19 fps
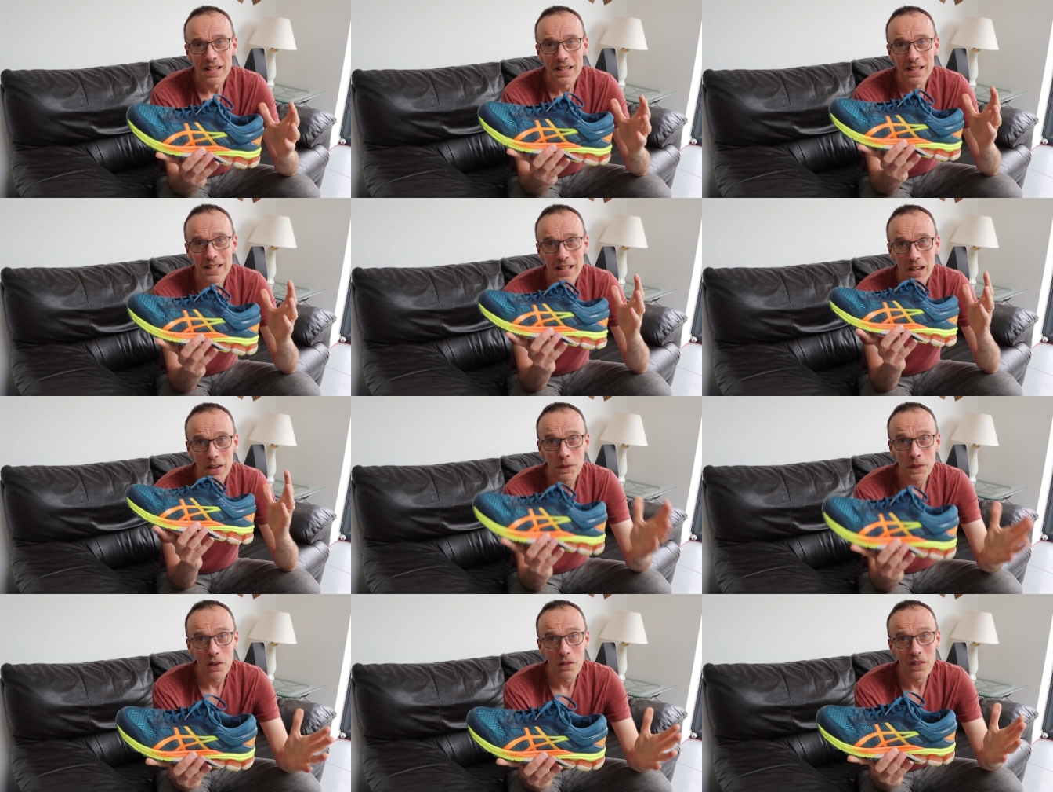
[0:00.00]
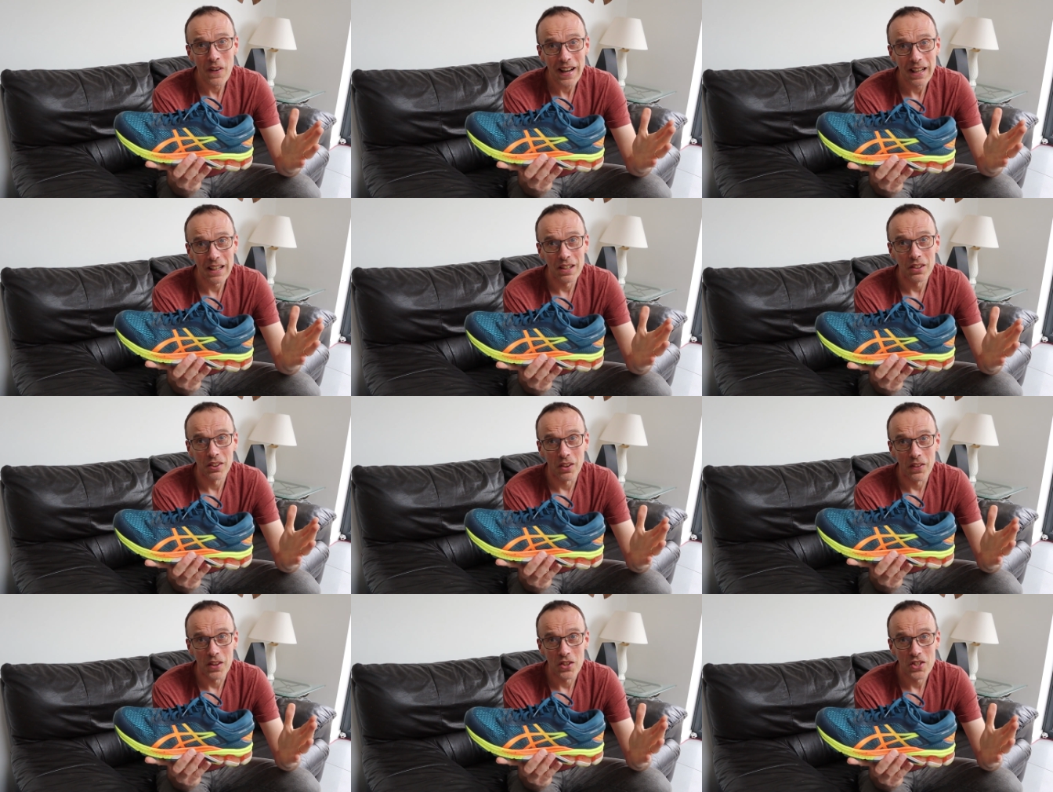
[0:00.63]
So if you're
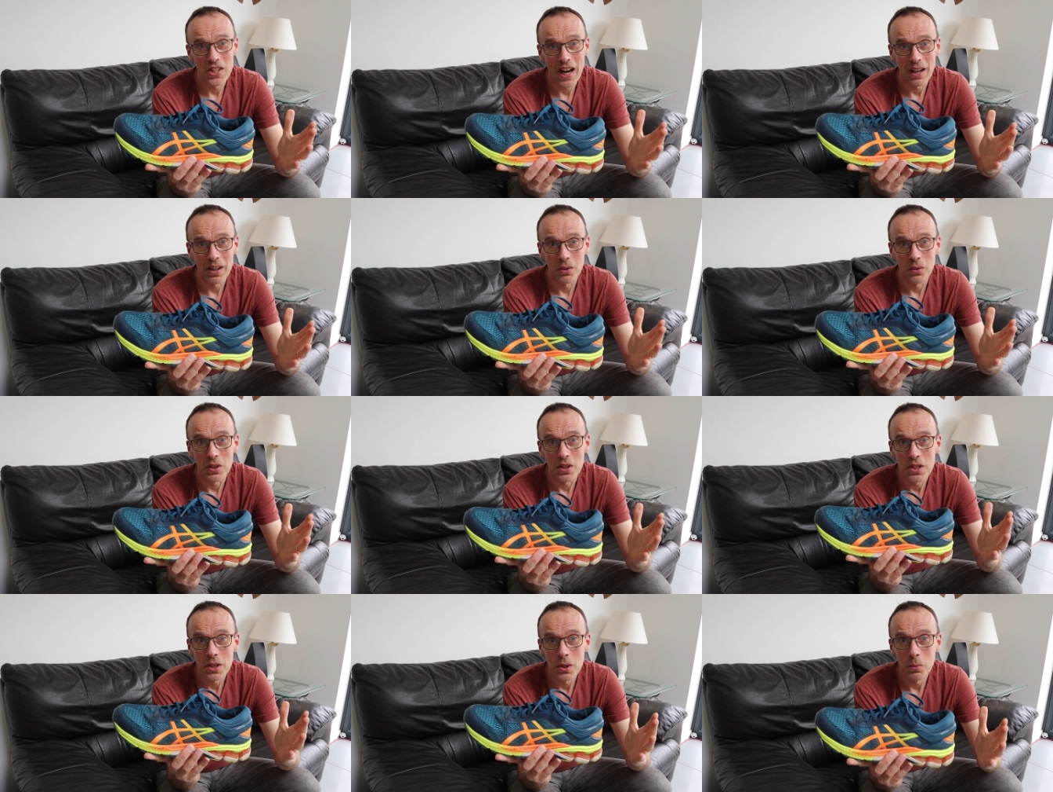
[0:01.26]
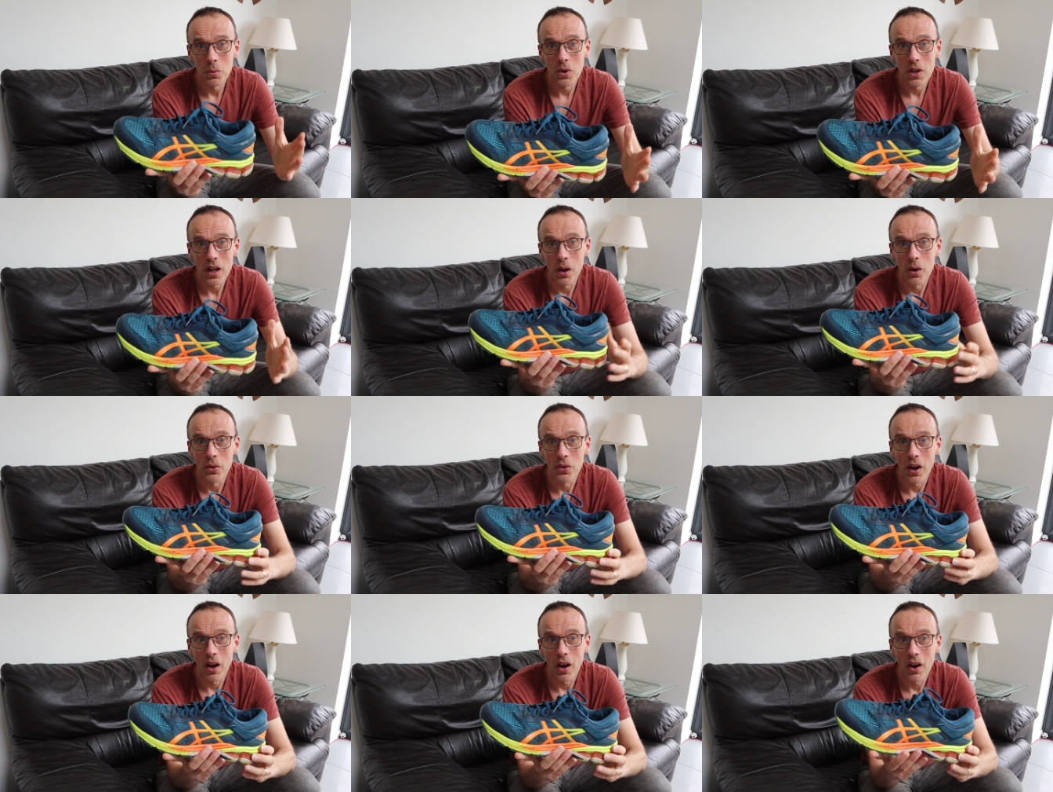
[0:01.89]
regulars on the channel, you will
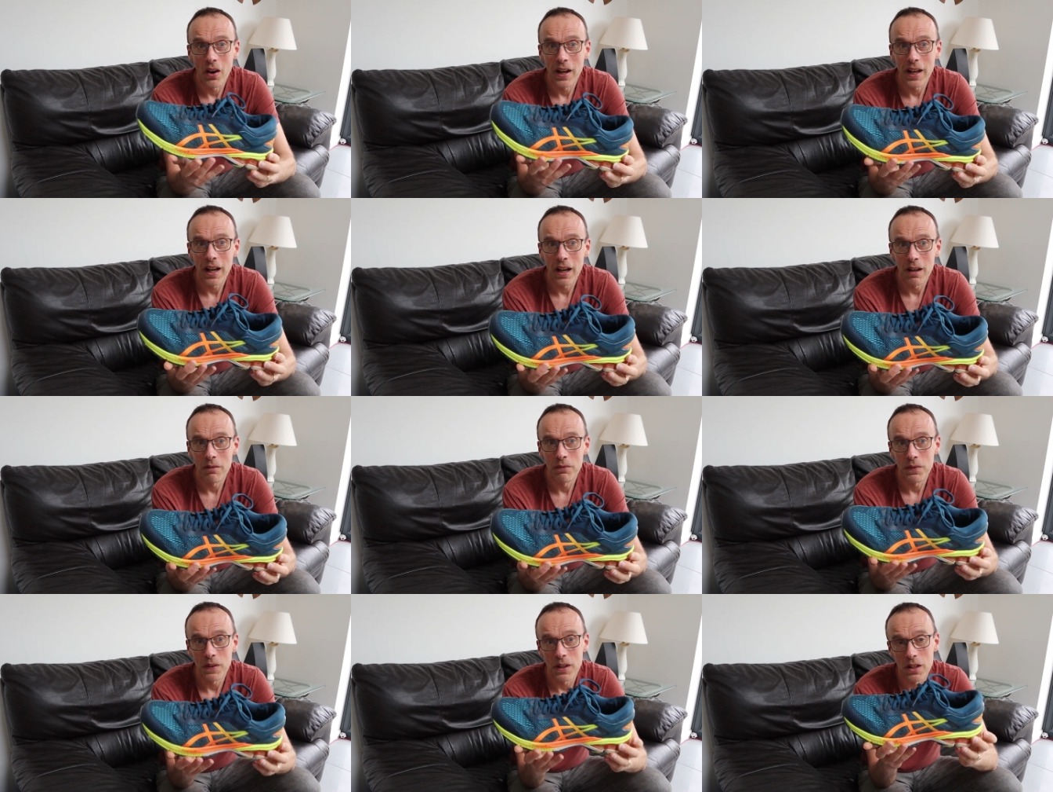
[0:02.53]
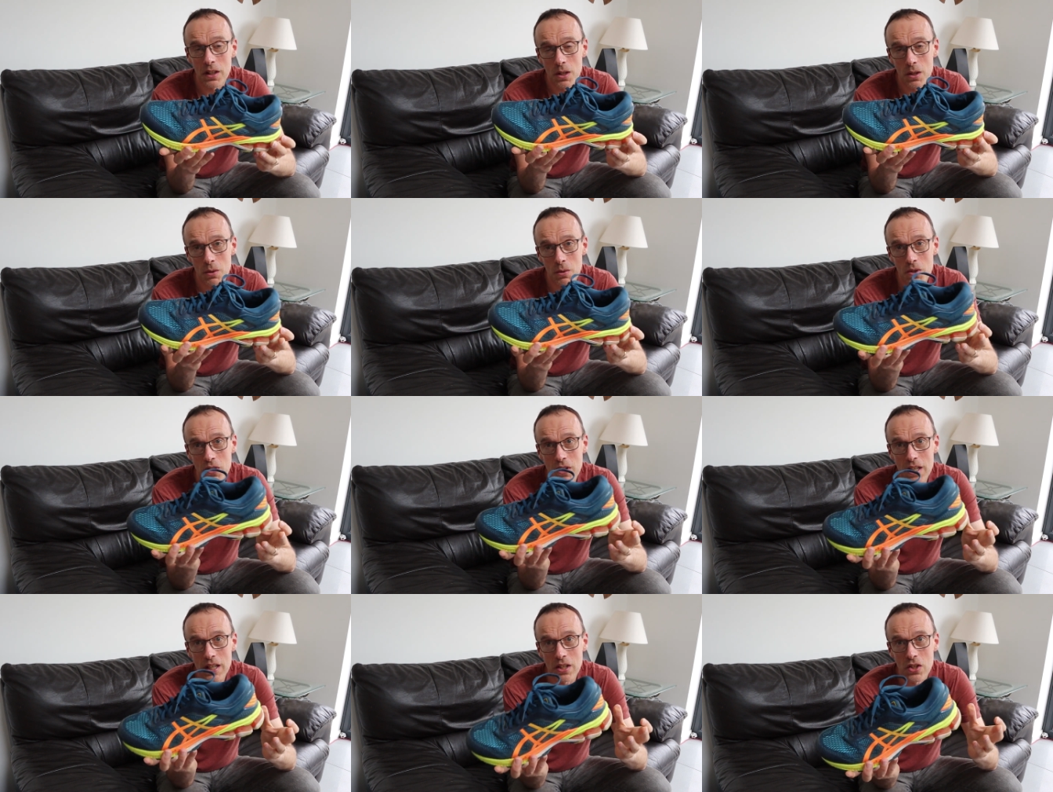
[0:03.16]
know that I have
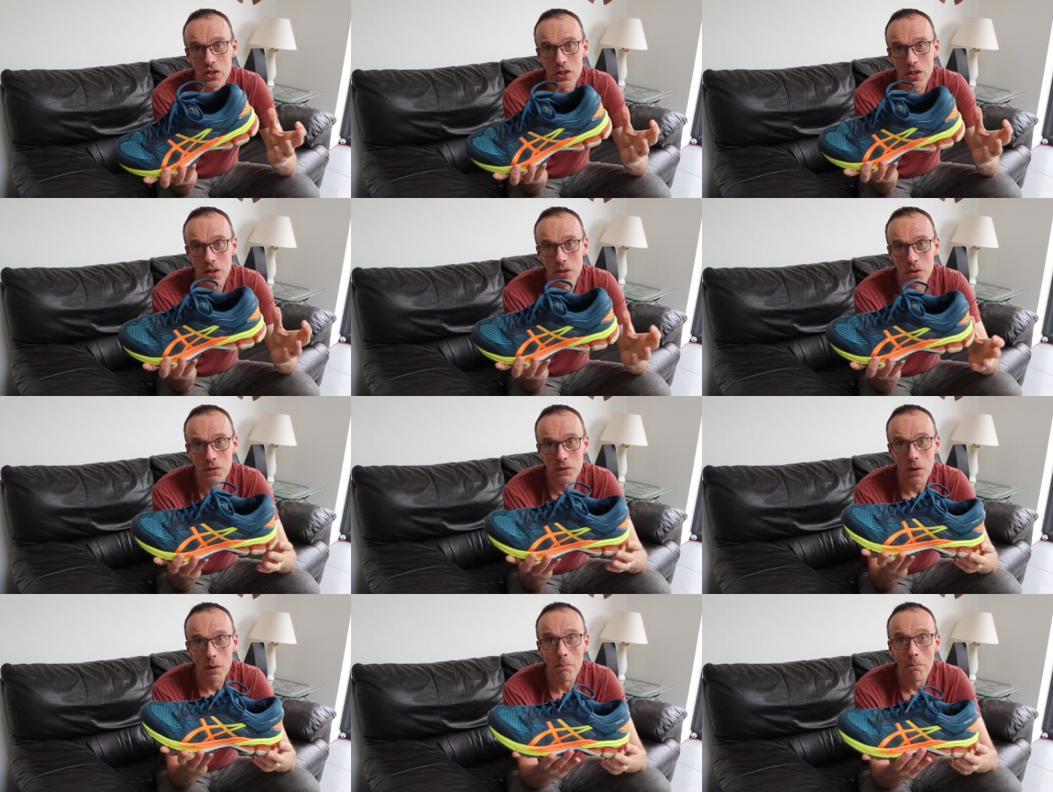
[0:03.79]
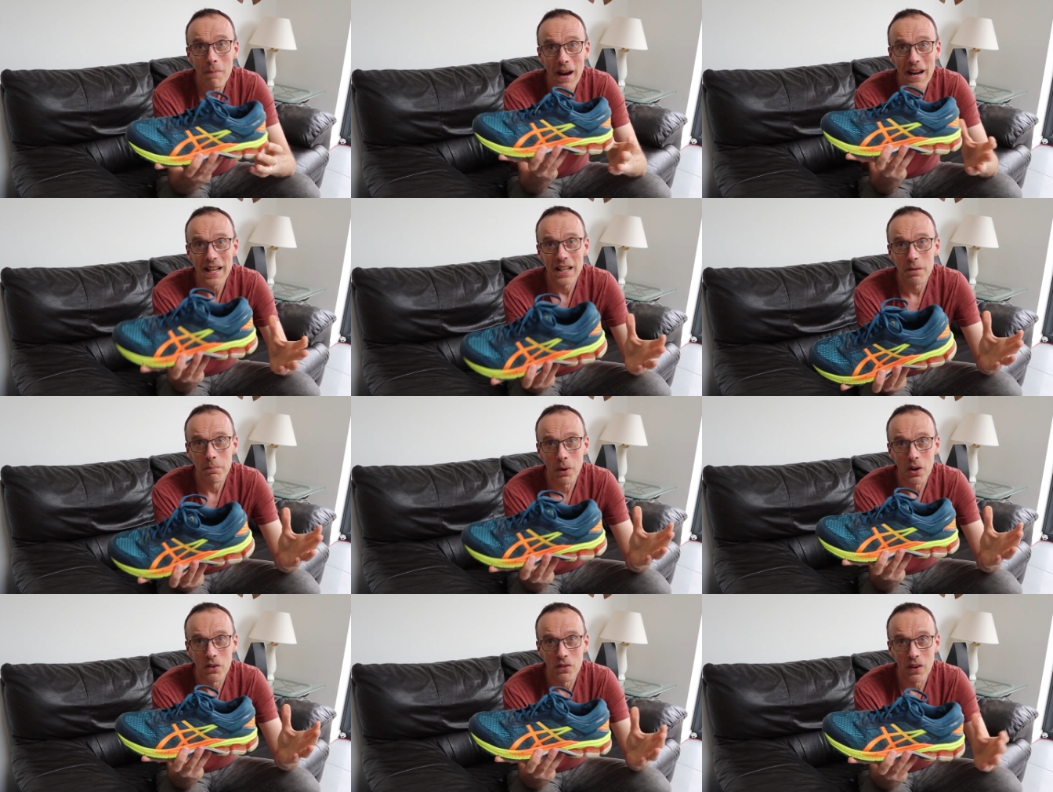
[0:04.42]
used these shoes for many
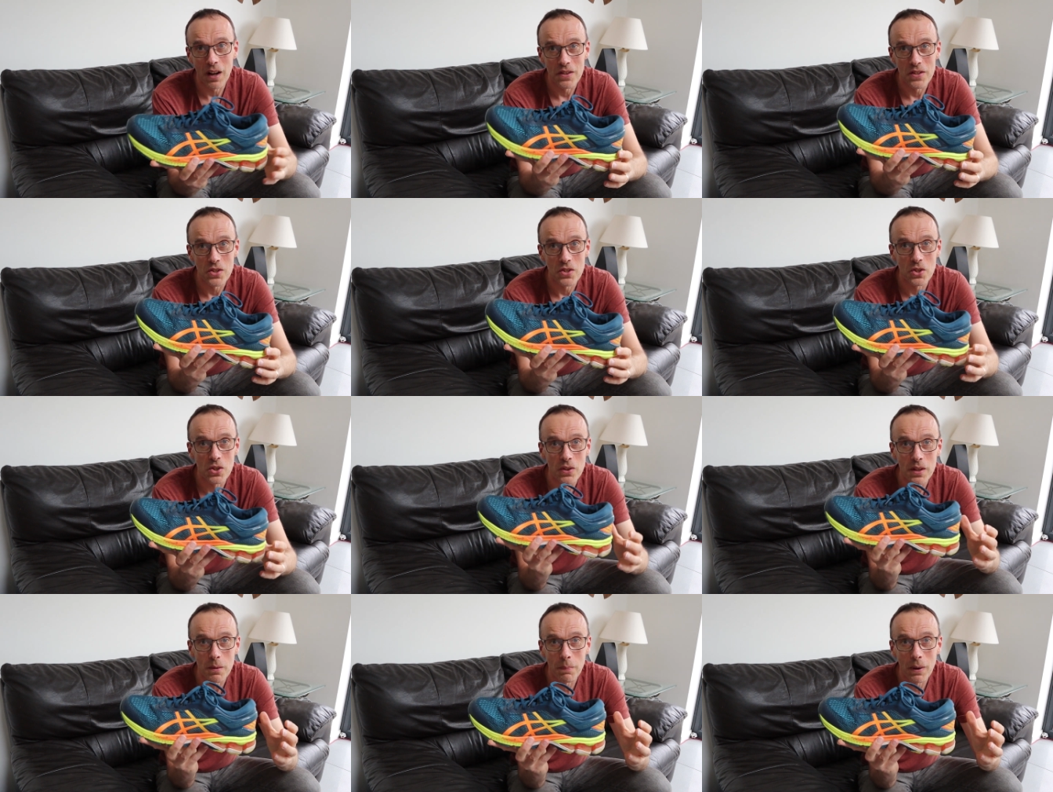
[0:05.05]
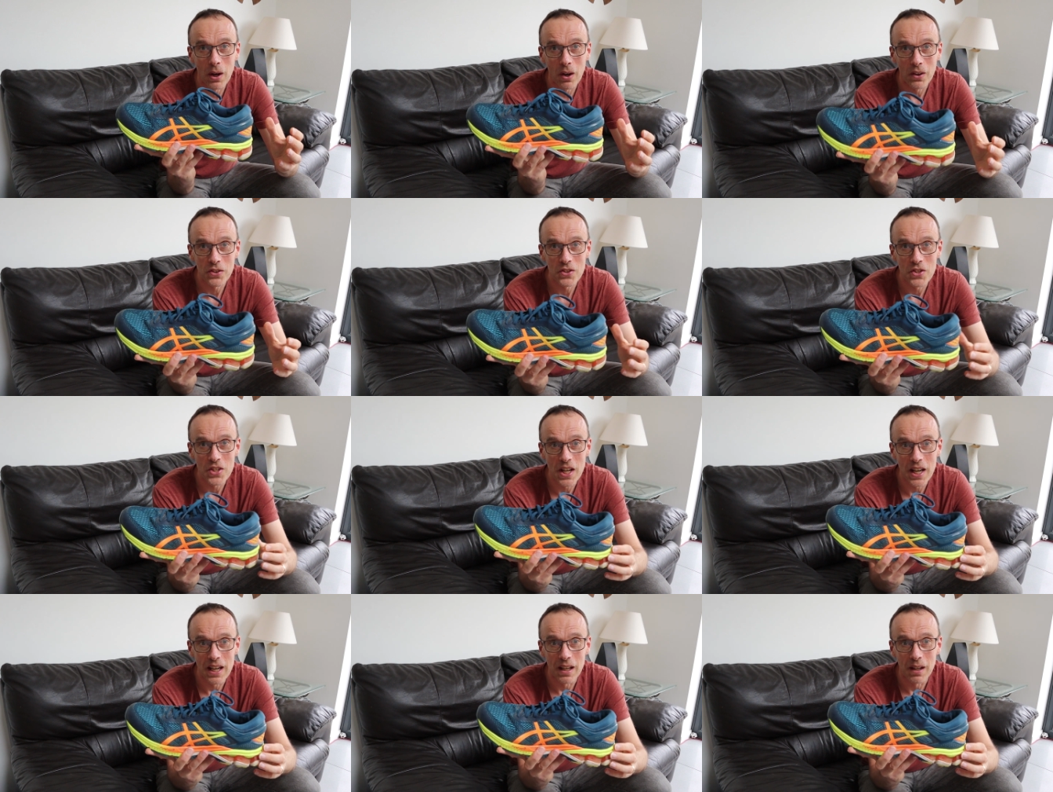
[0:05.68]
of my runs during the
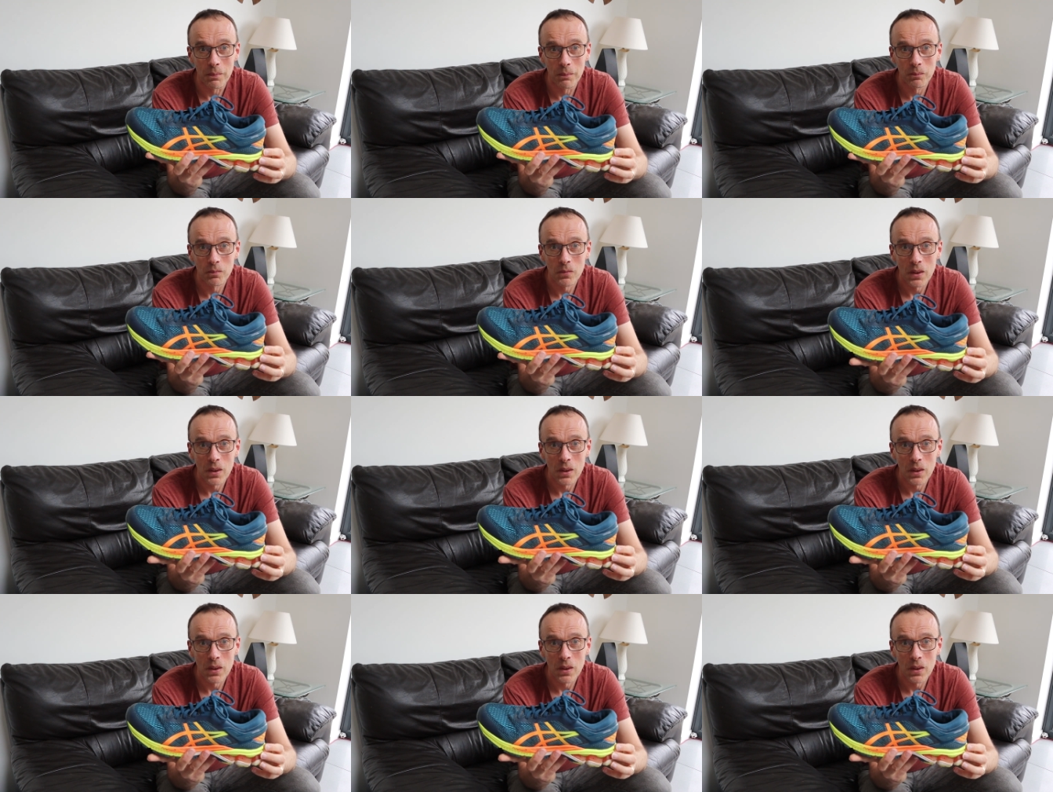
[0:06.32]
past year.